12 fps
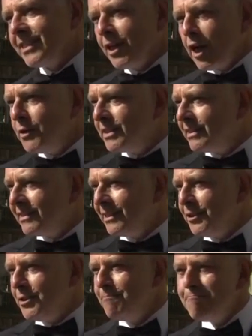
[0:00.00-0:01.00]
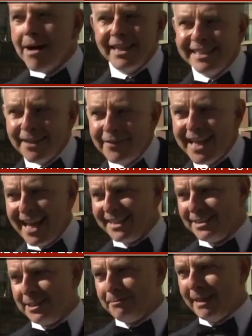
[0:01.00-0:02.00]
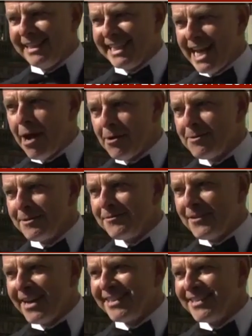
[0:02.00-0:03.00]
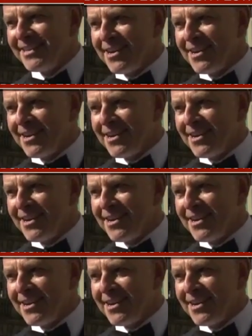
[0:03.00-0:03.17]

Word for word: It's the closest thing you might ever get to spending an hour with Frank